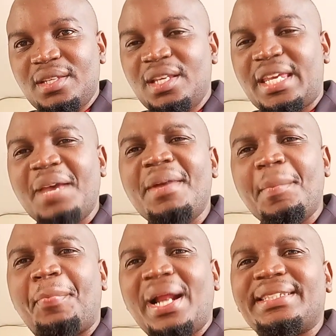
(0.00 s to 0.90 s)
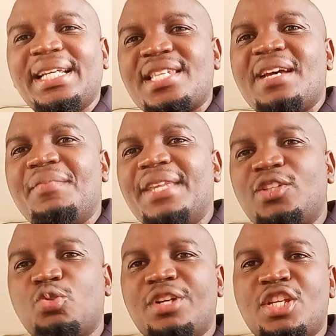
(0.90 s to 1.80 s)
He came and planted
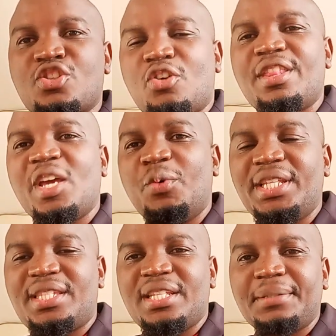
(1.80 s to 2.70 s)
something to destroy the wheat.